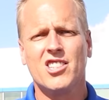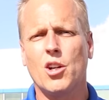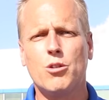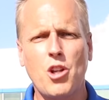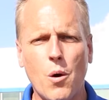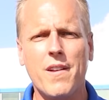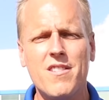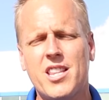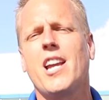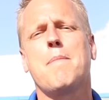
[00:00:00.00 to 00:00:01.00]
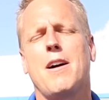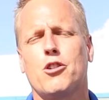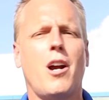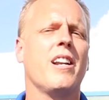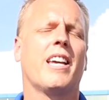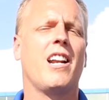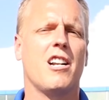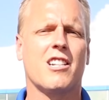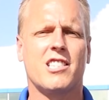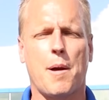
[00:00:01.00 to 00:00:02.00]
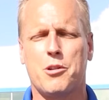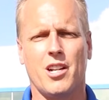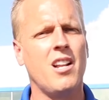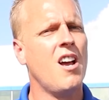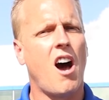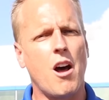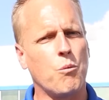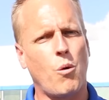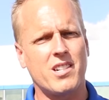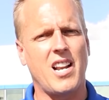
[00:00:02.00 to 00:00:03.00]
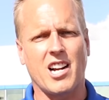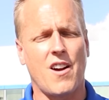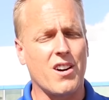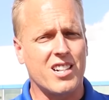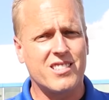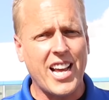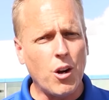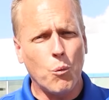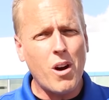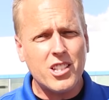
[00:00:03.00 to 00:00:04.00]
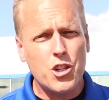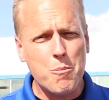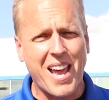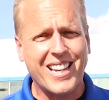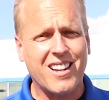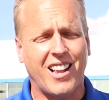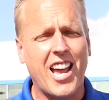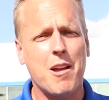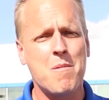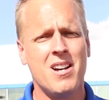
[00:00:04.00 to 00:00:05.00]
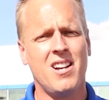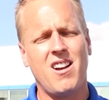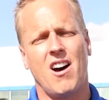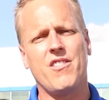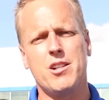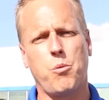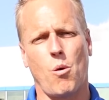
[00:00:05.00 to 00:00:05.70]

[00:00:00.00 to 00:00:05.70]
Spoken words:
So don't even think about trying to get an exception on what's not covered, because they don't want to make a claim on these